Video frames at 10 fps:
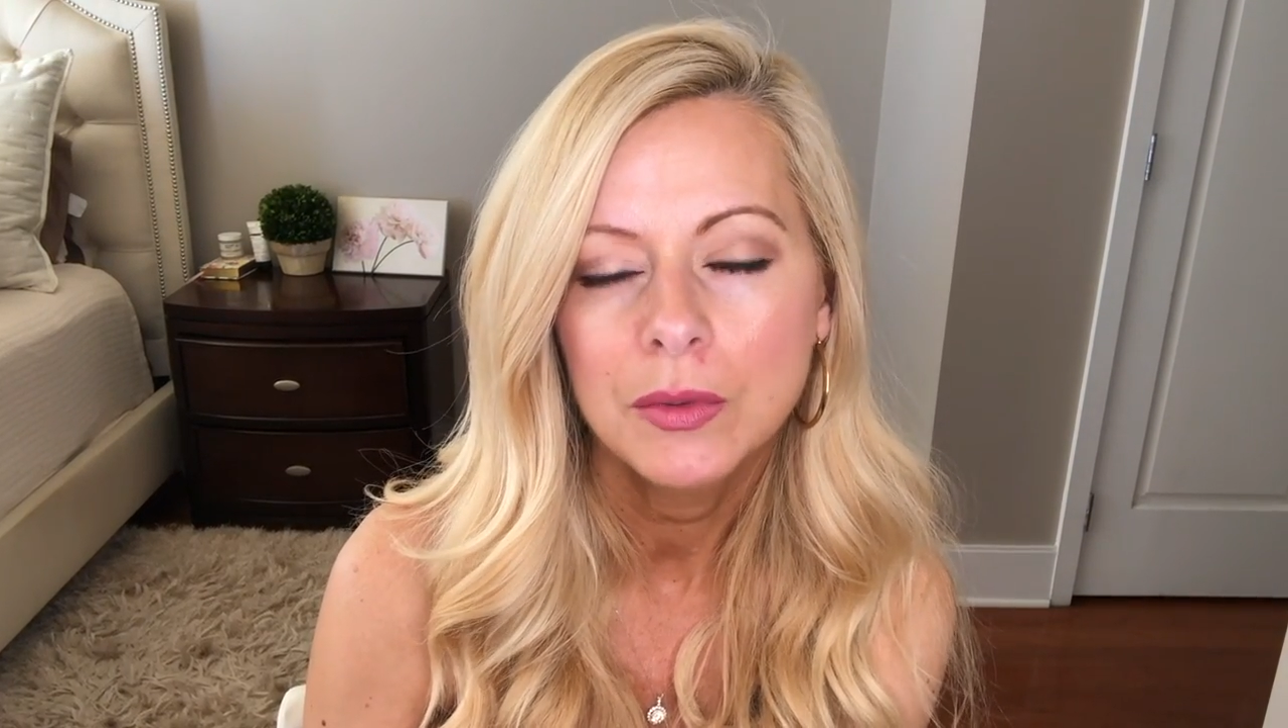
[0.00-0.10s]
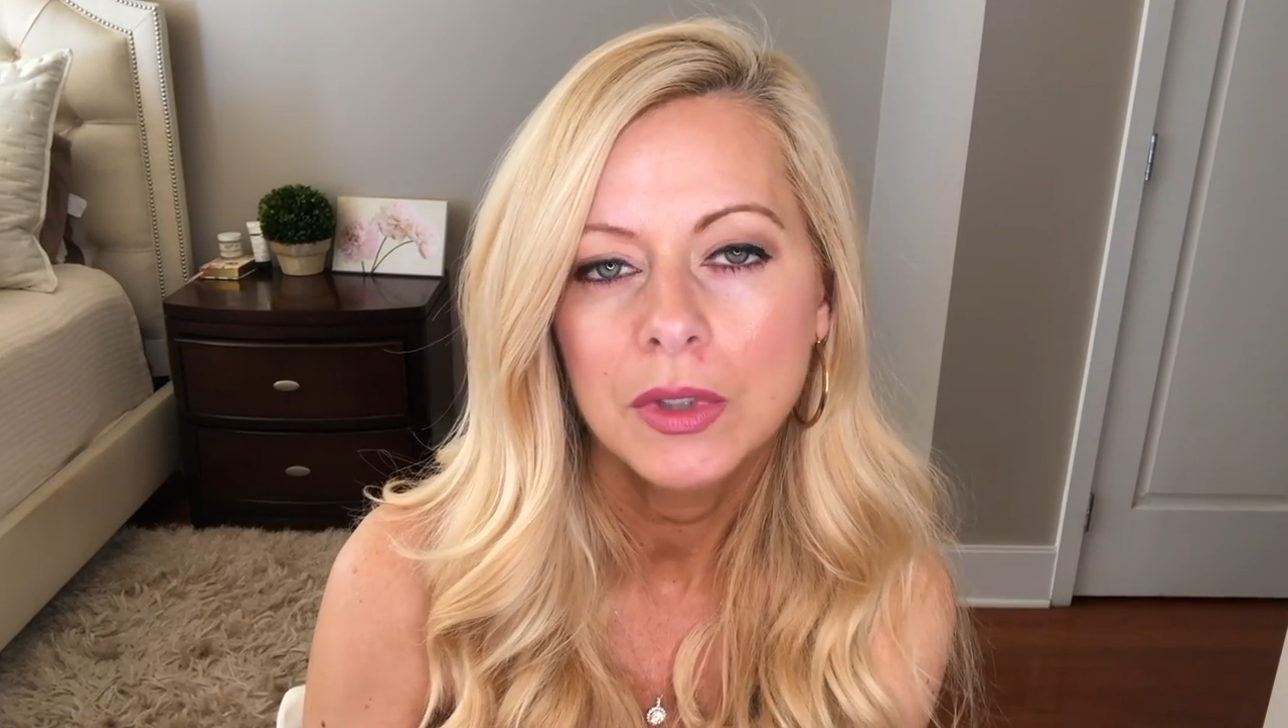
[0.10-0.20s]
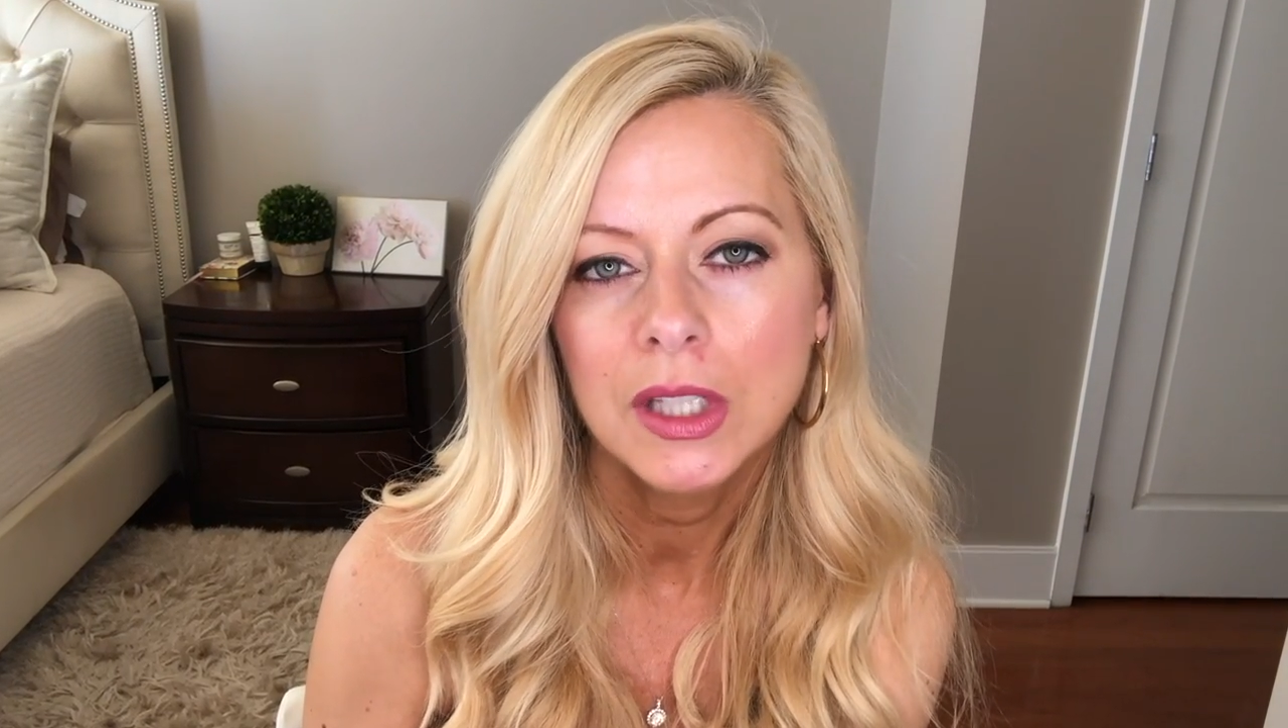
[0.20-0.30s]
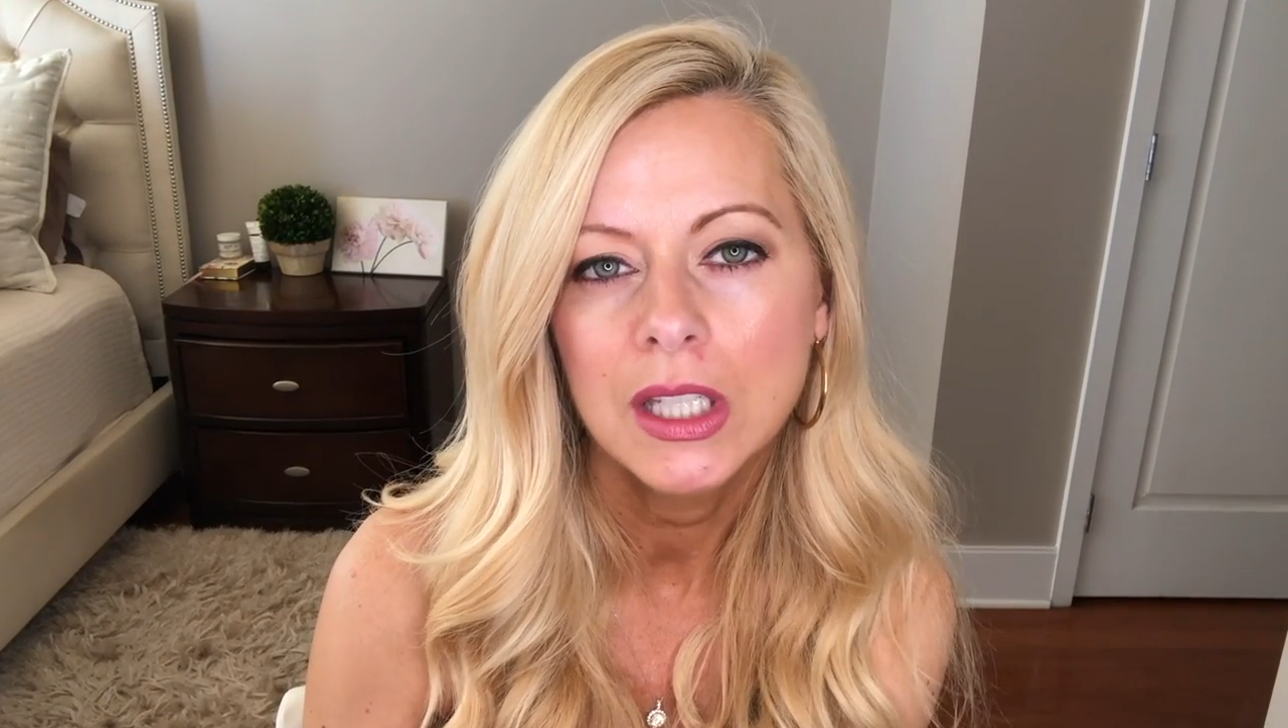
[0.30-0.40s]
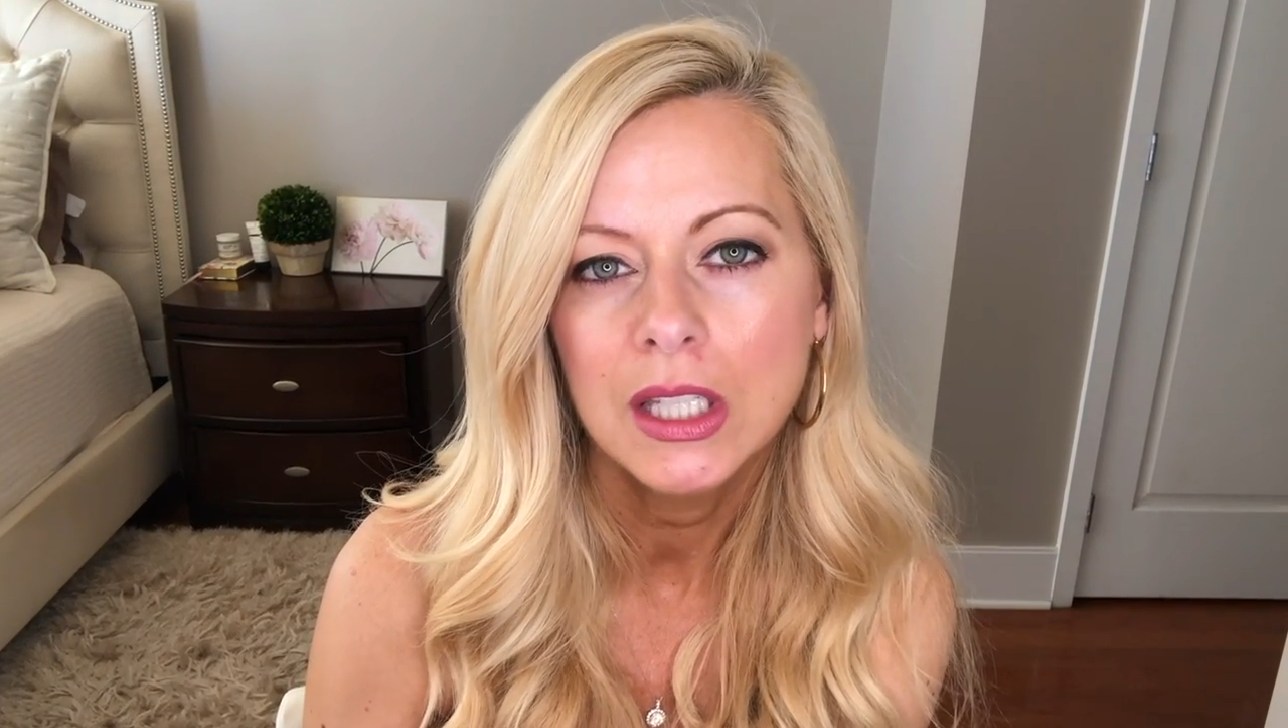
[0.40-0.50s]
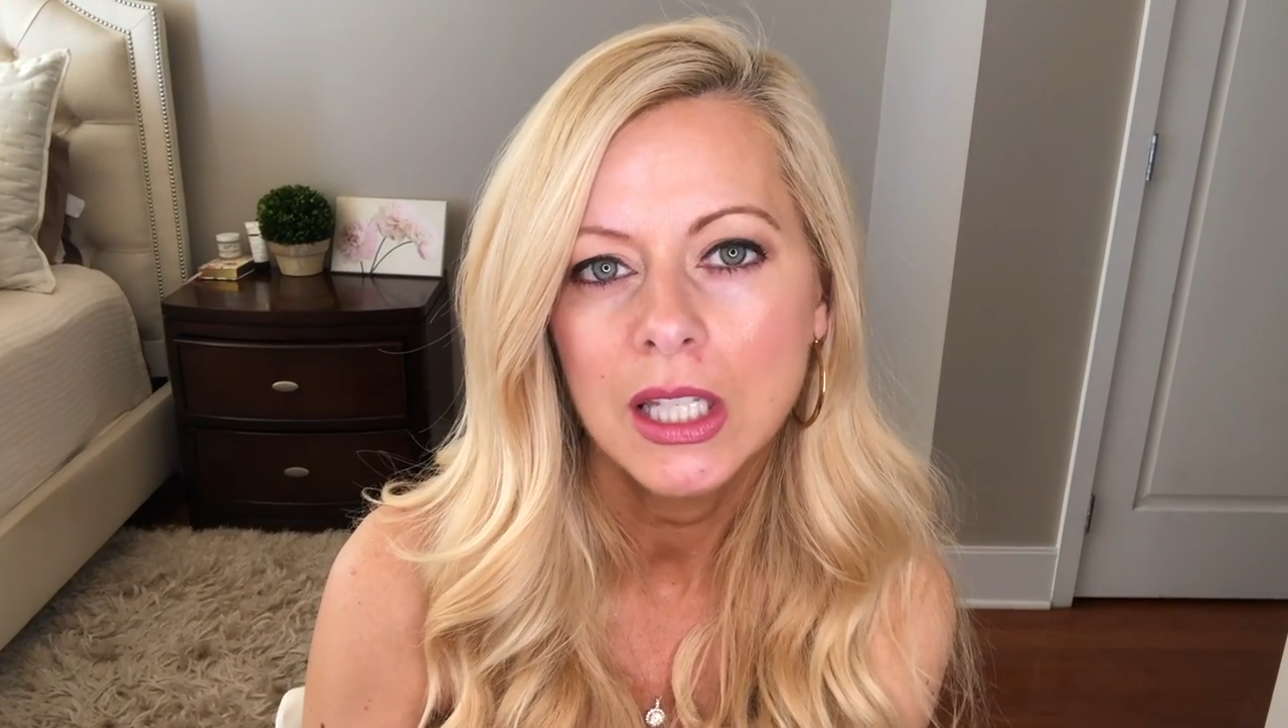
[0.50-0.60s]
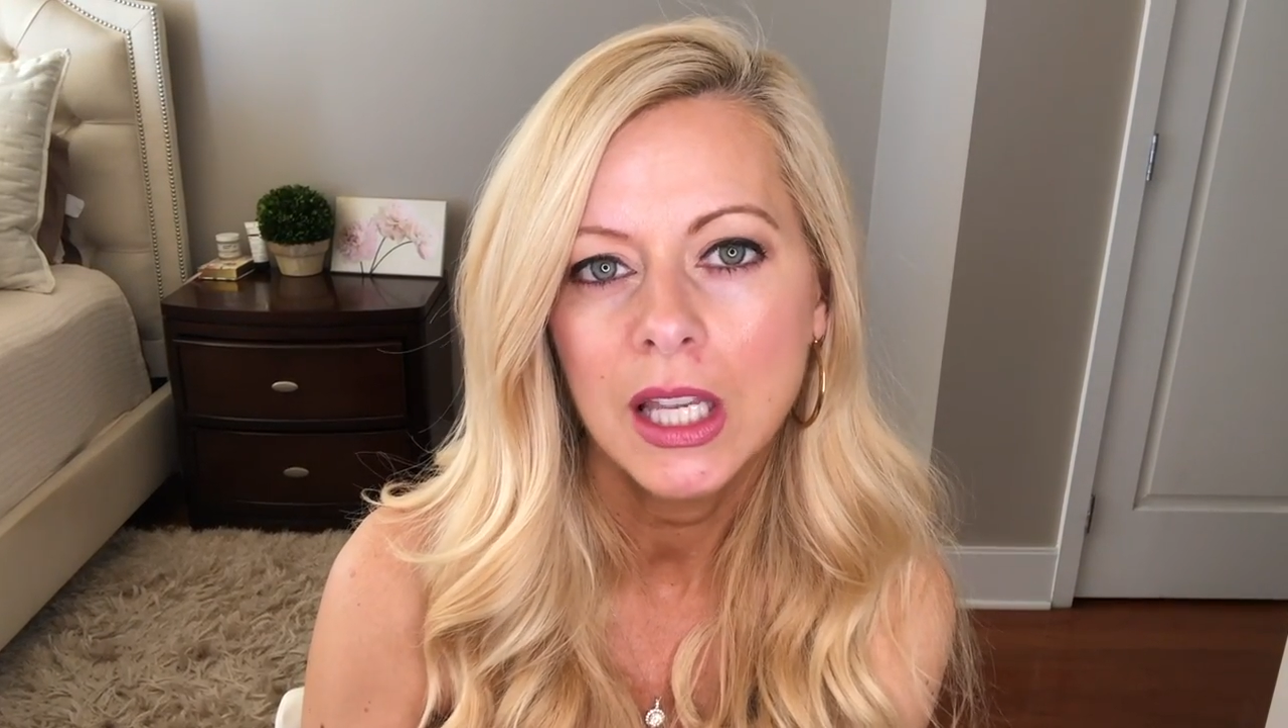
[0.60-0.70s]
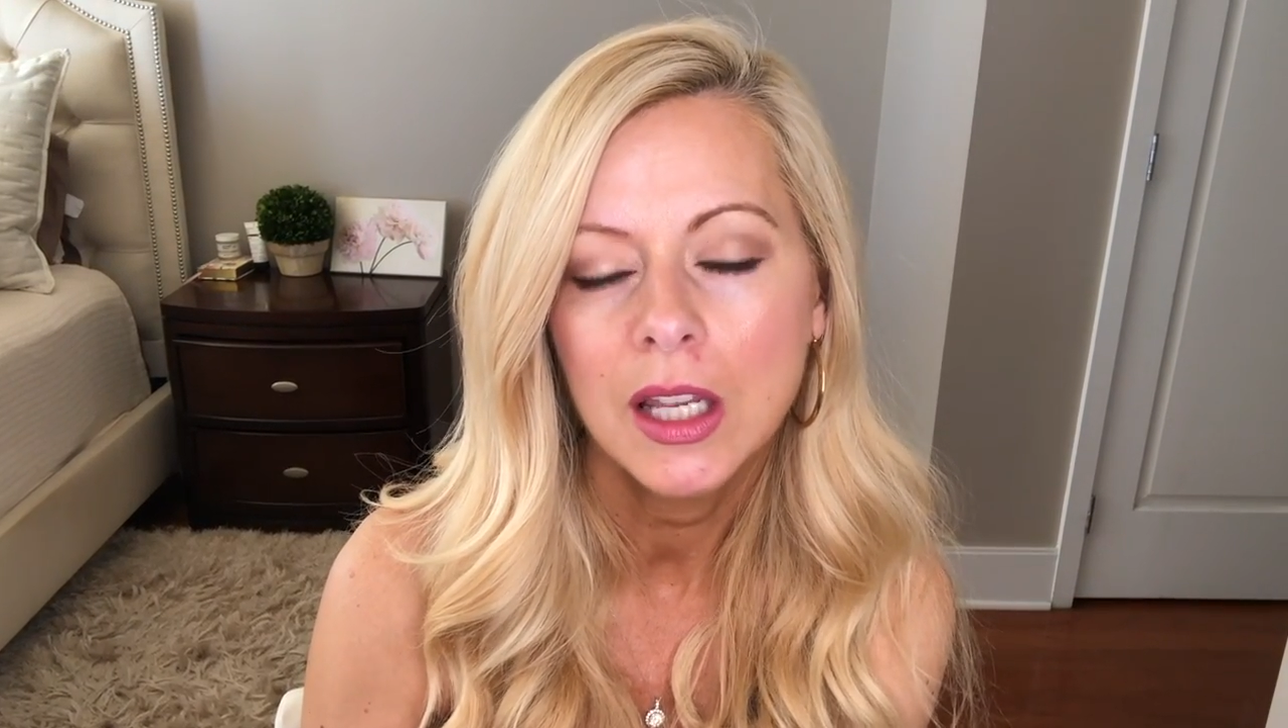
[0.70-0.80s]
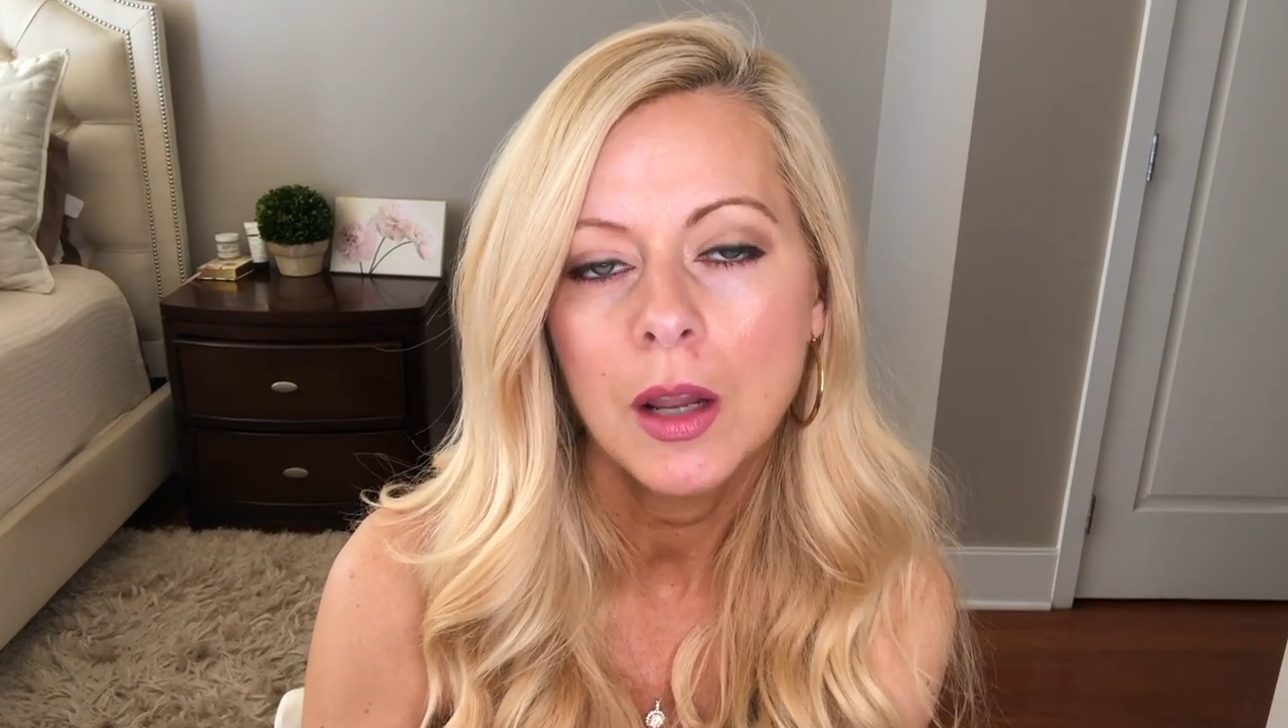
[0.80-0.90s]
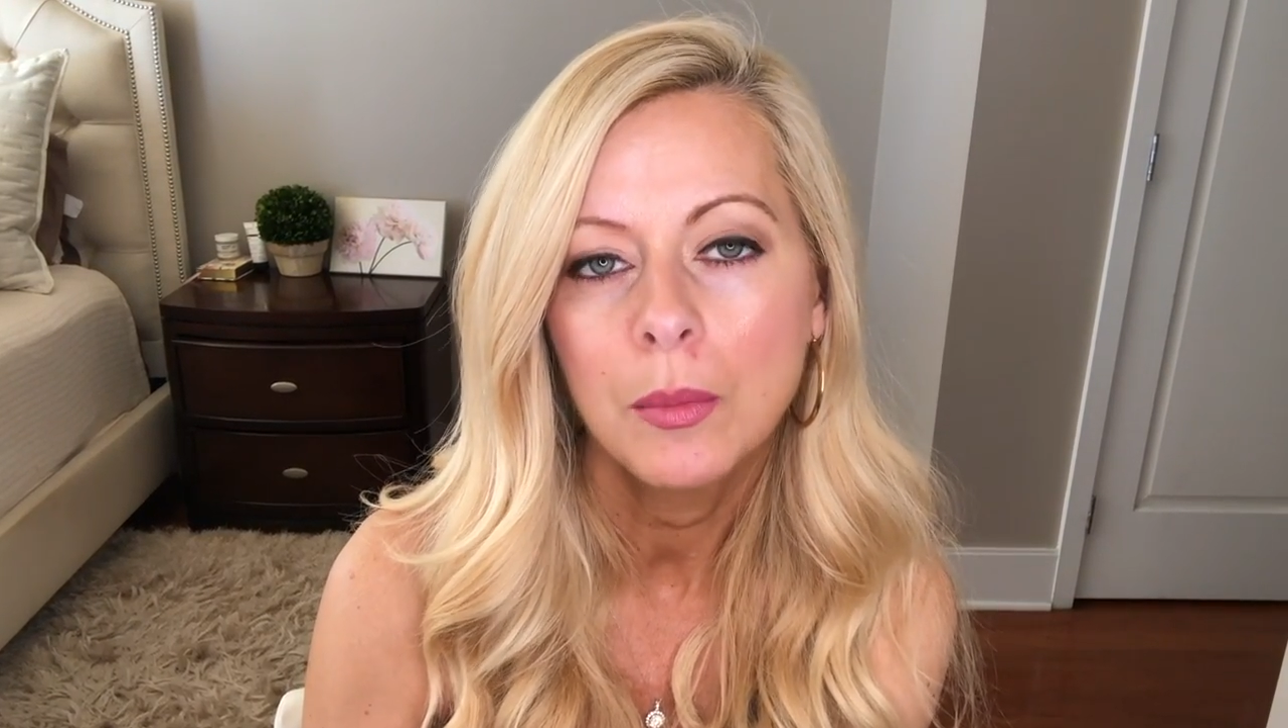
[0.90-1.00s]
really
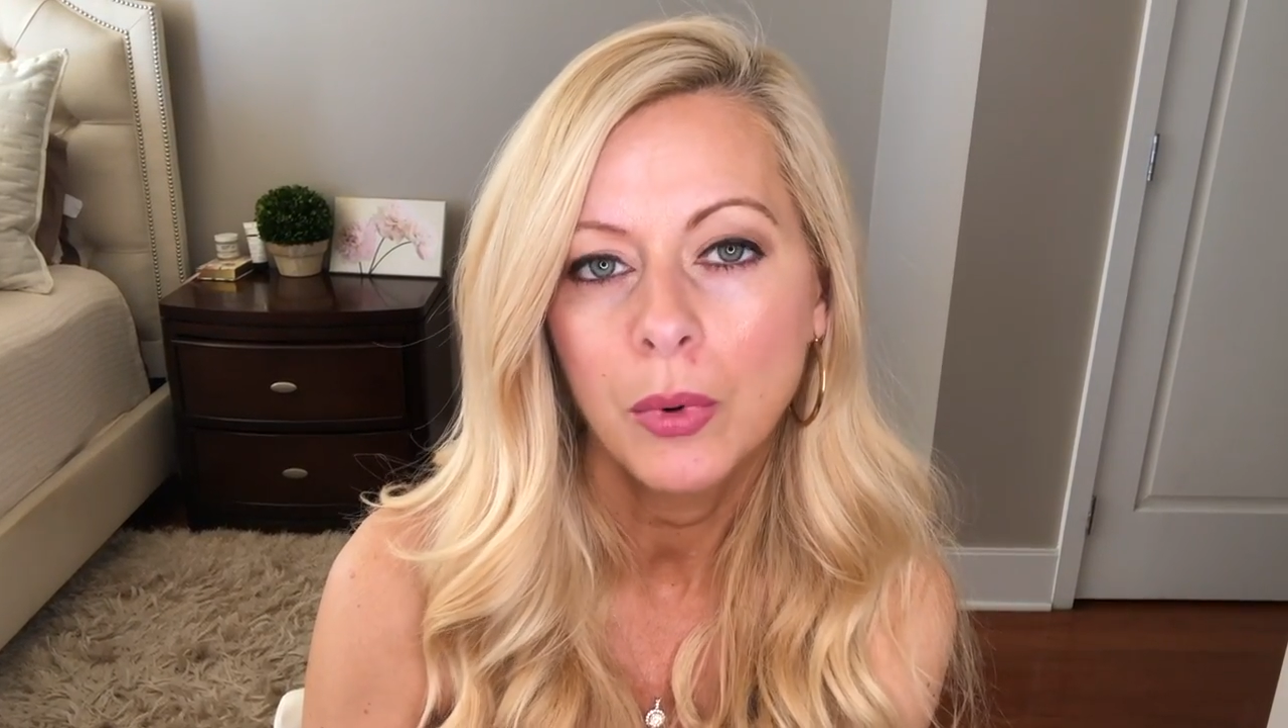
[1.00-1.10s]
did